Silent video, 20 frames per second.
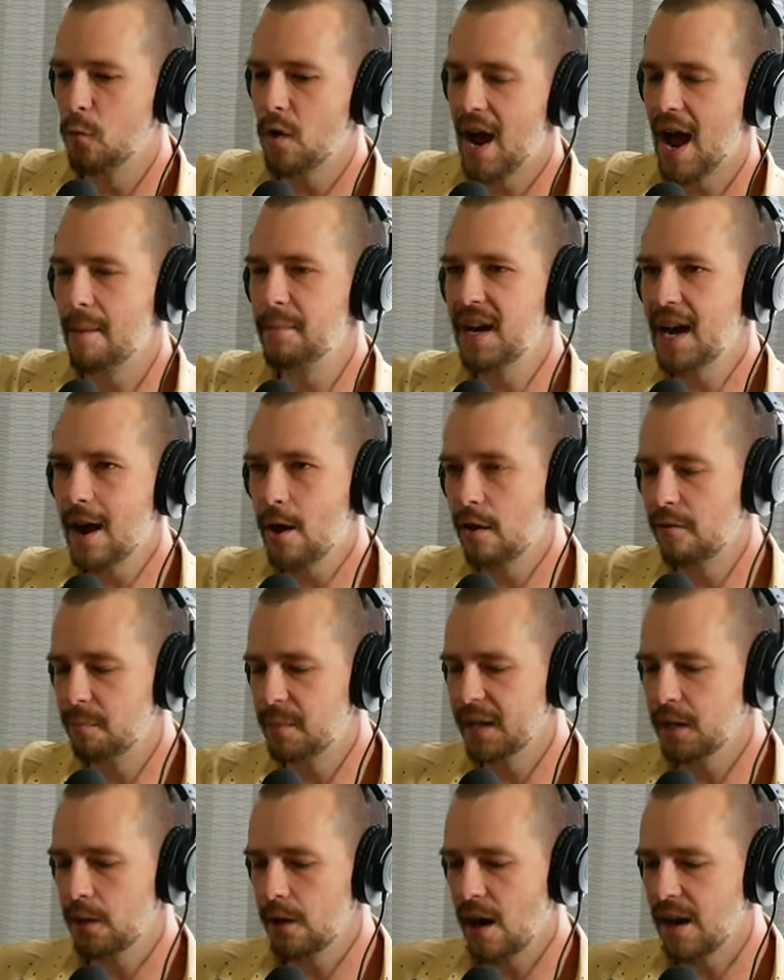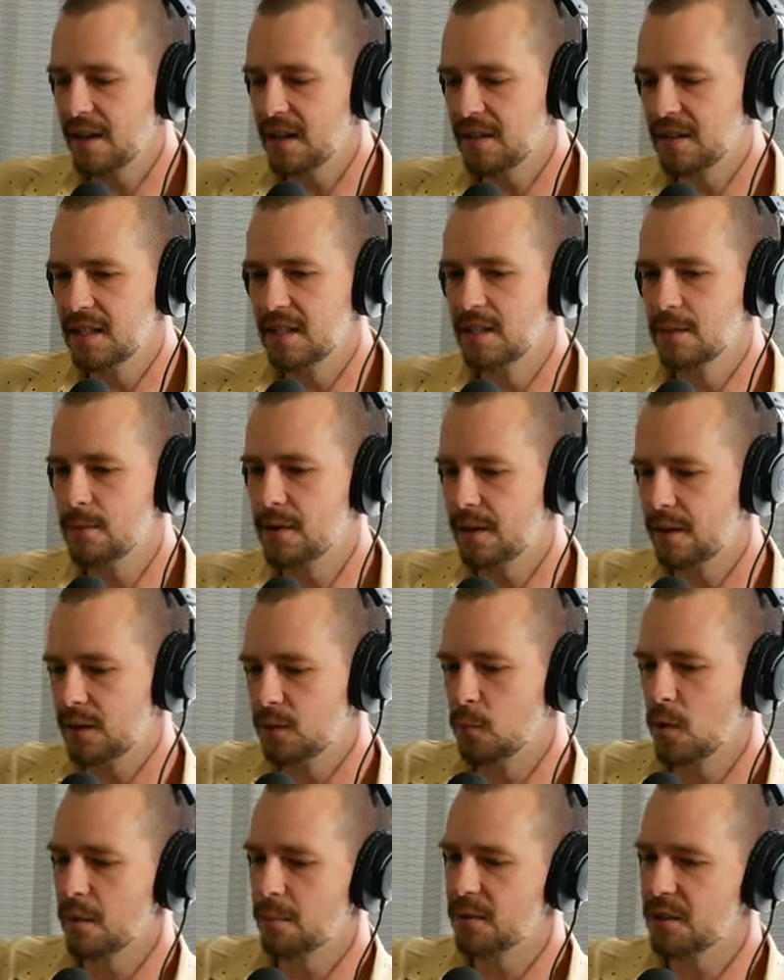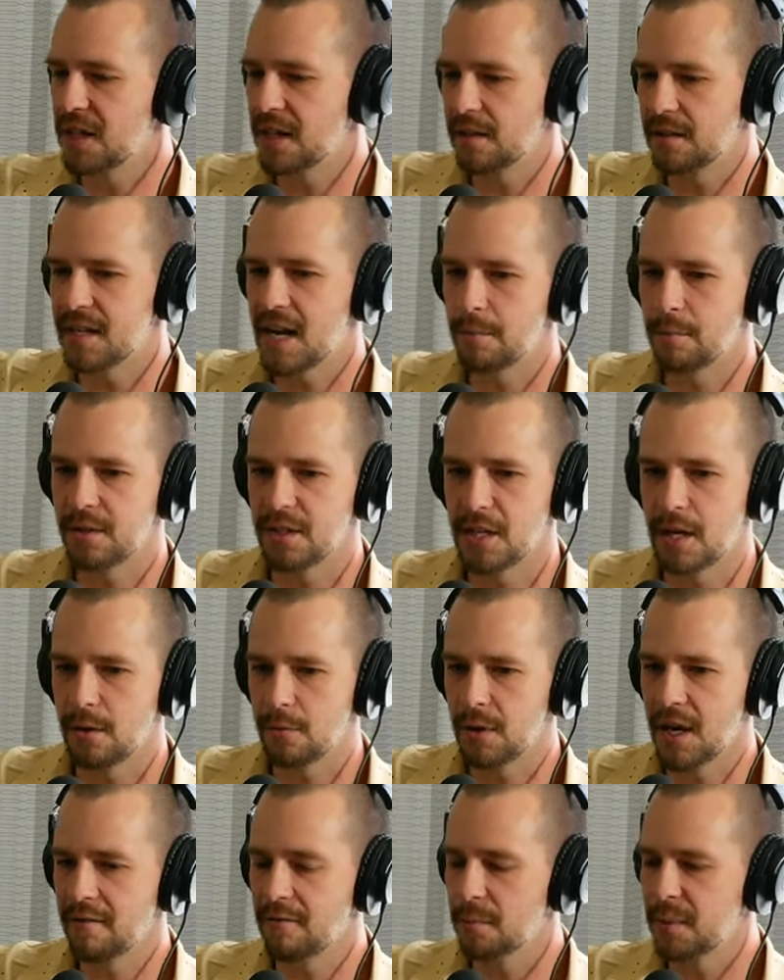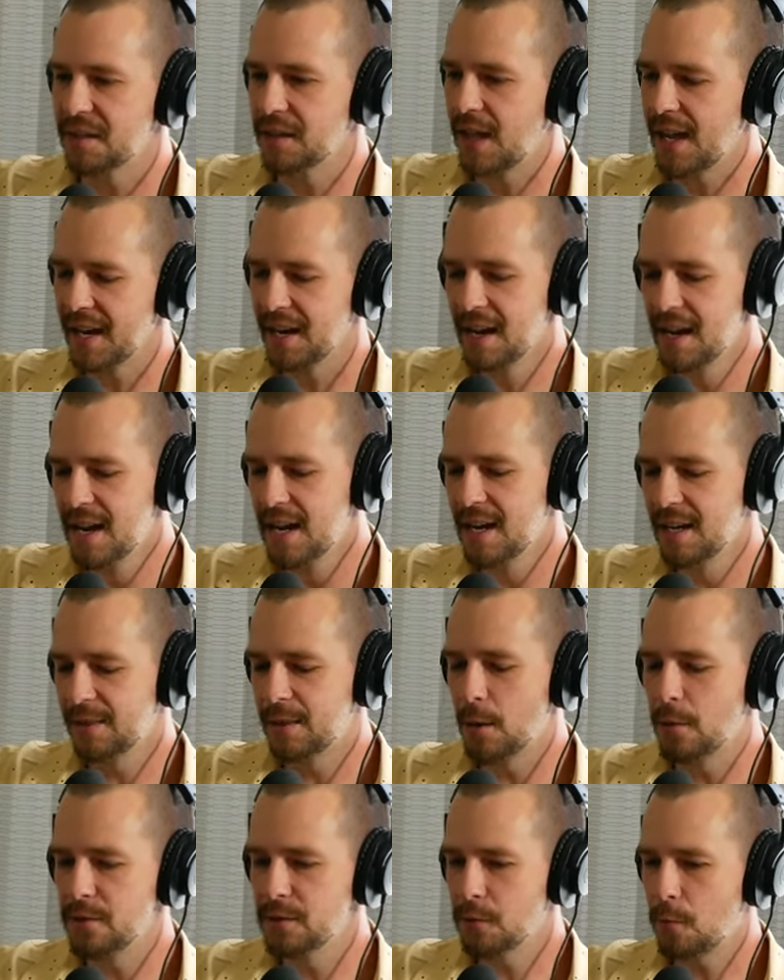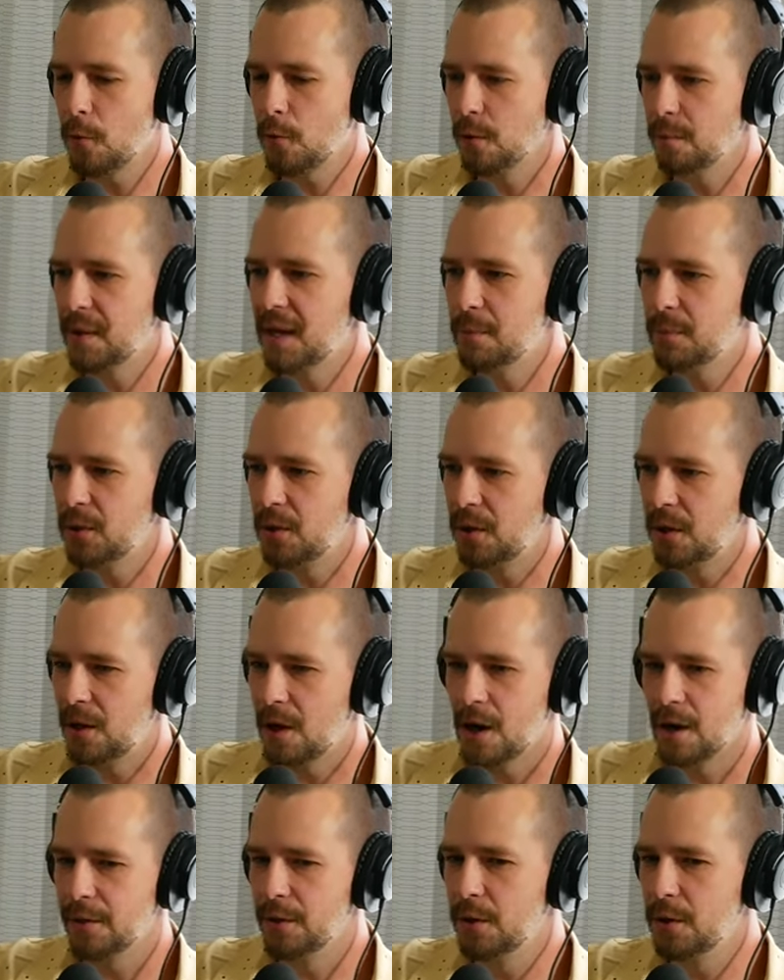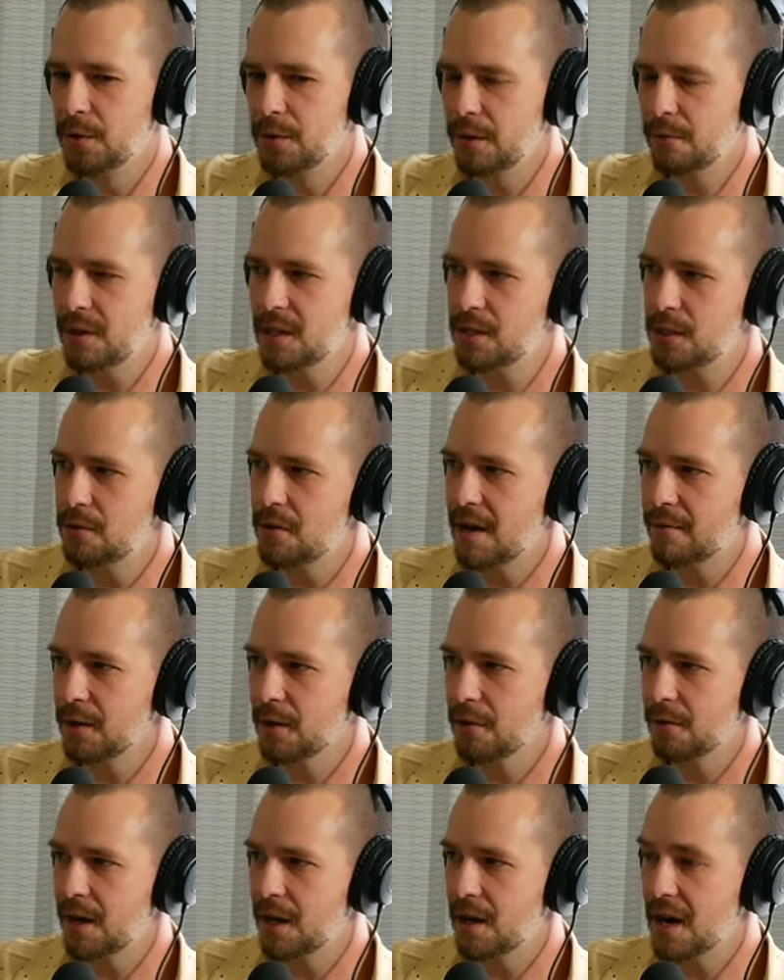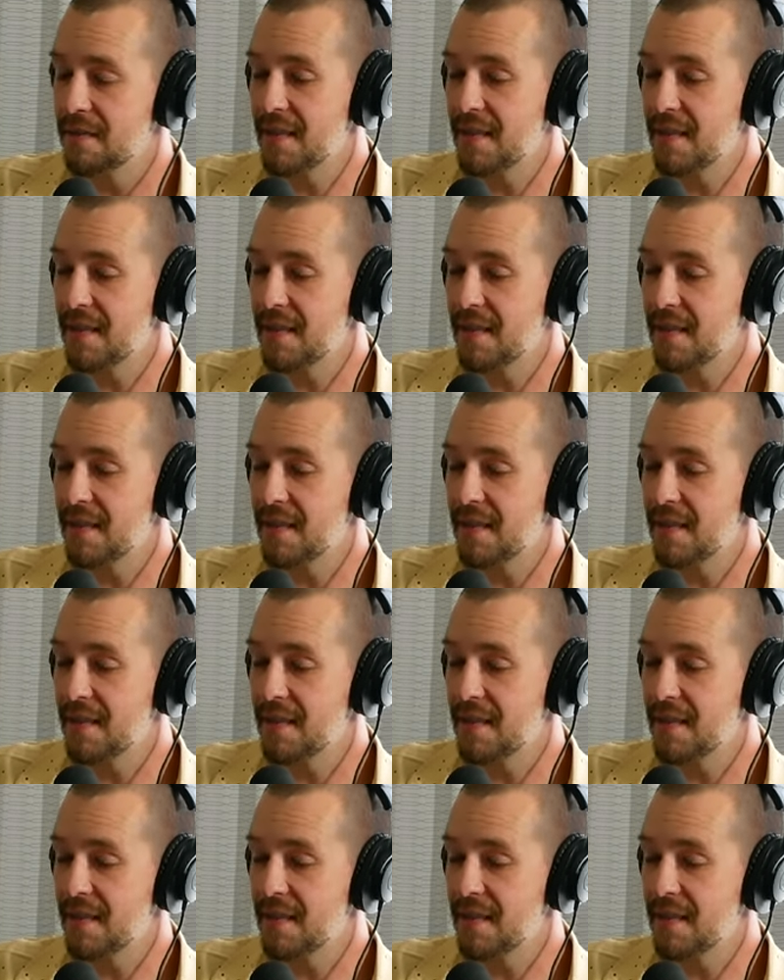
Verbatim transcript: I mean, however big your audience is, whether it's one percent or ten percent or whatever, but like those core people are the only reason you have a career.